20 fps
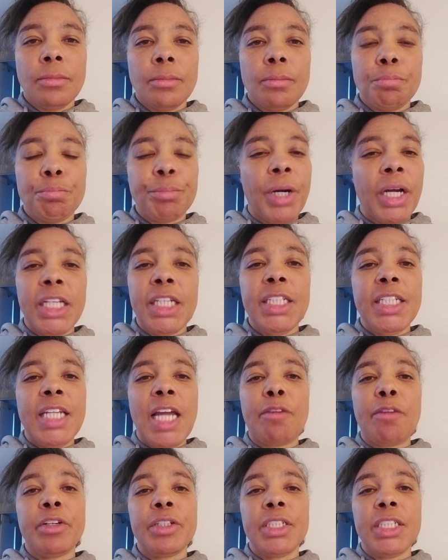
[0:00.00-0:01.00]
But he
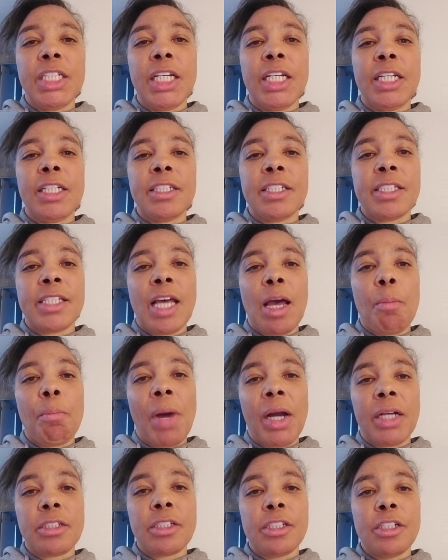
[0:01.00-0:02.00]
never did set
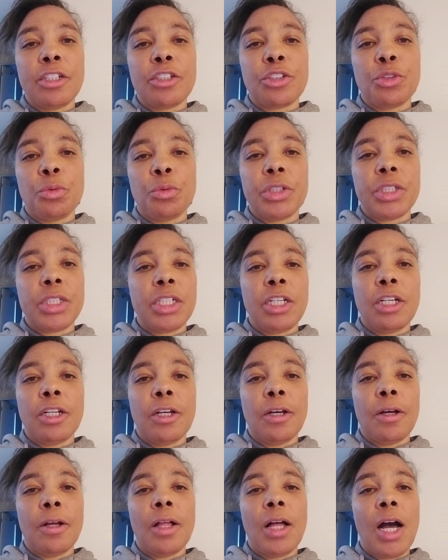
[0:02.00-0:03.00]
my sister
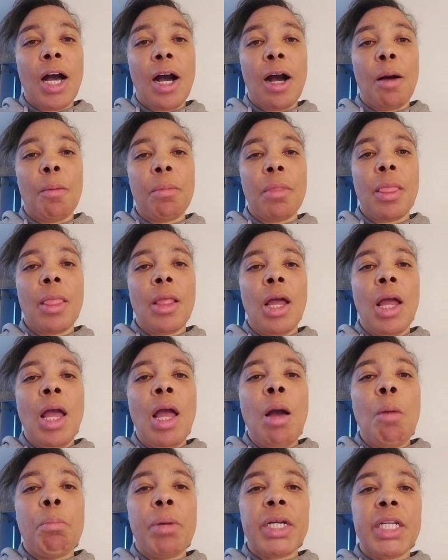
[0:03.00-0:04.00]
Rashida up.
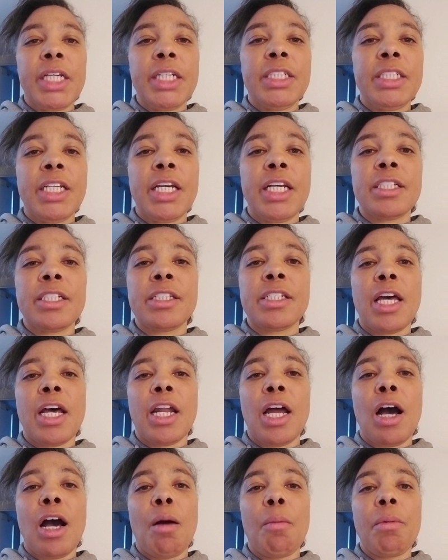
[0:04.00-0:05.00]
But he did set
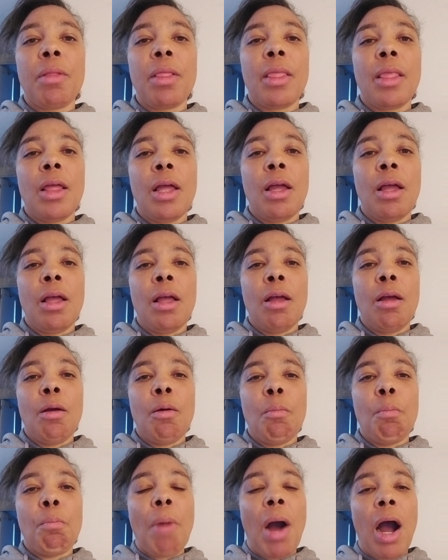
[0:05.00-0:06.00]
up
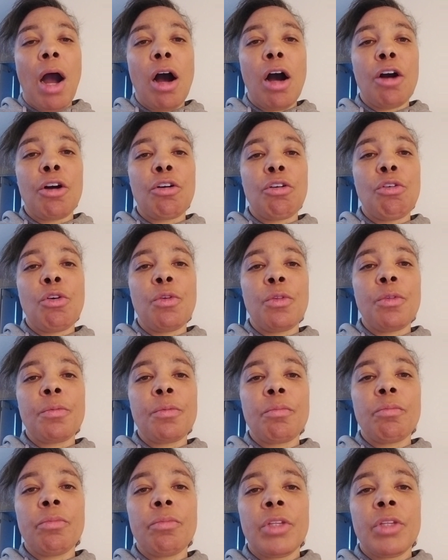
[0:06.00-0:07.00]
my uncle,
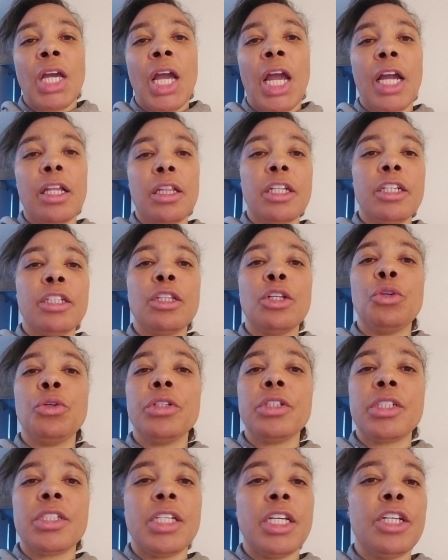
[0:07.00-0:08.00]
Haley
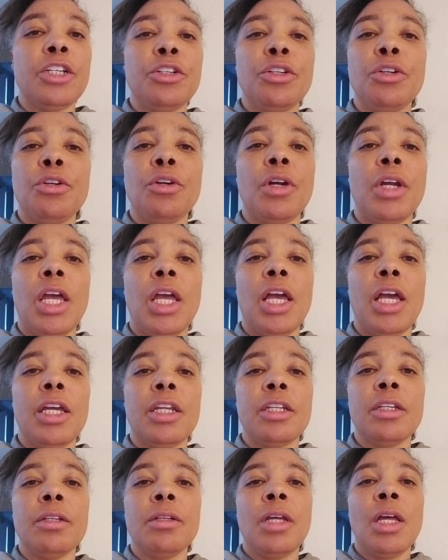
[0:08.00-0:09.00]
Lewis Sr.,
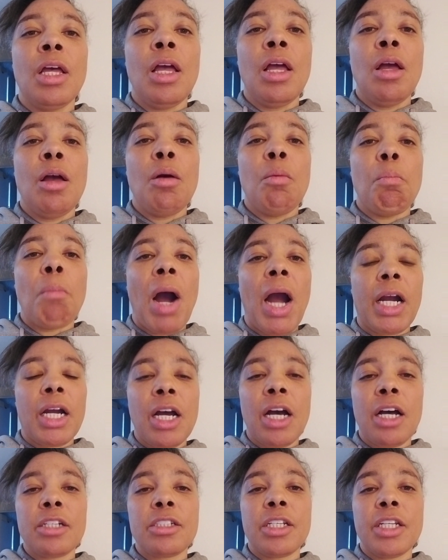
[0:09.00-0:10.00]
and my
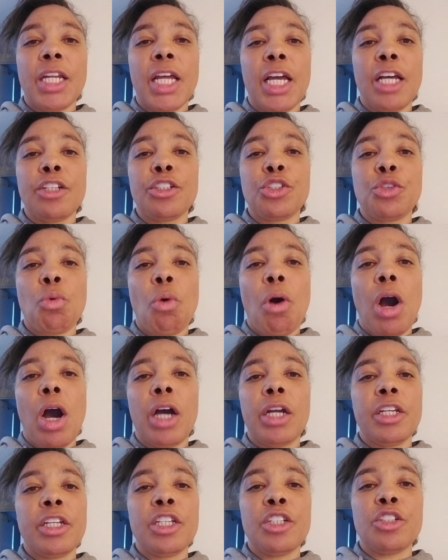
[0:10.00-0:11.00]
cousin Antoine
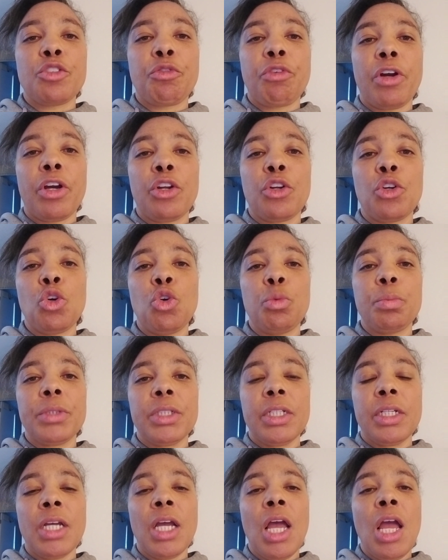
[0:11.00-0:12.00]
and his friend
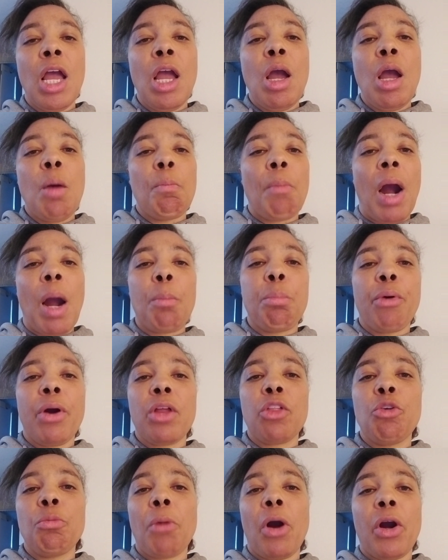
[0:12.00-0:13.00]
Hoopty. My
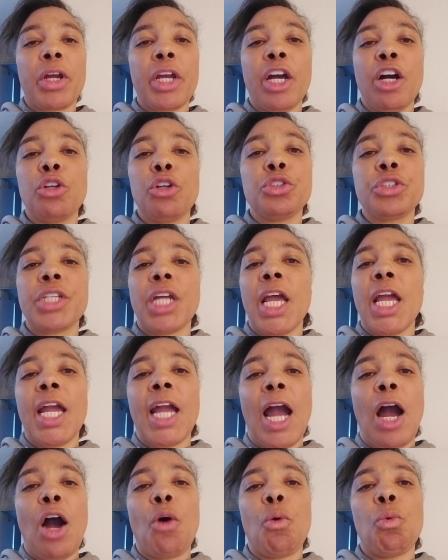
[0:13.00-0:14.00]
brother Markel used to hang
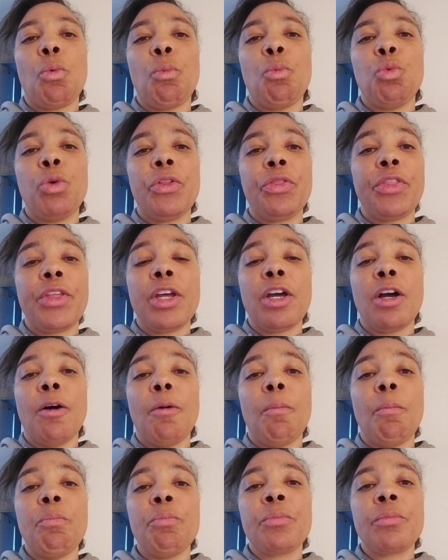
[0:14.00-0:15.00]
out with
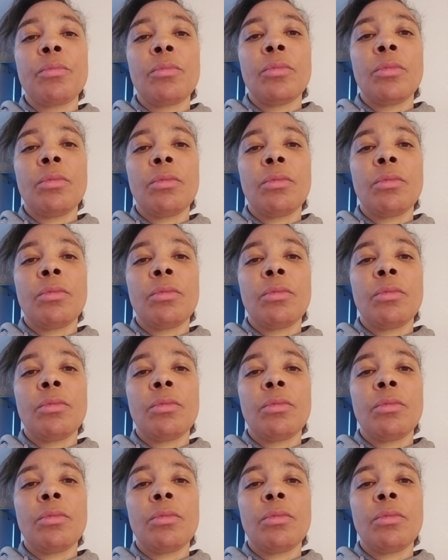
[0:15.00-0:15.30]
them